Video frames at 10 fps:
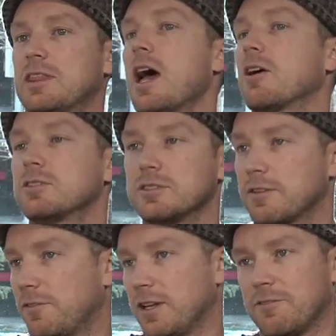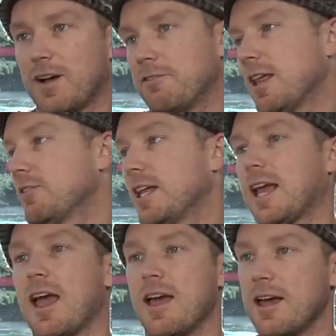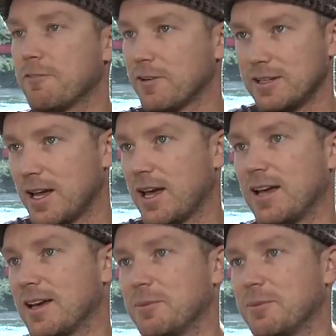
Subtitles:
thousands of feet of 511 like every day.